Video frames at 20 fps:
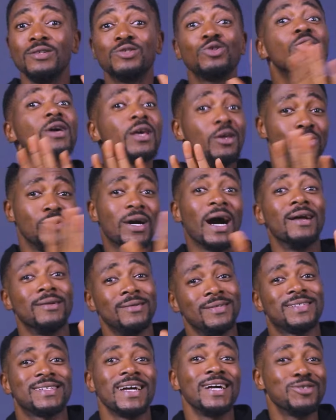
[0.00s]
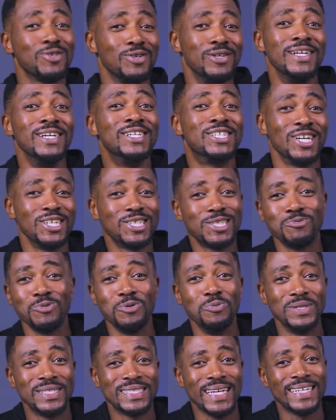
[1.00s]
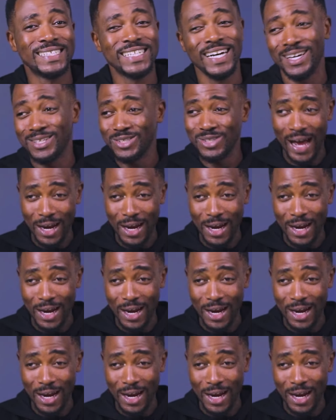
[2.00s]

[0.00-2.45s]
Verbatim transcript: It's okay. You can start your relationship with Mr. Charles.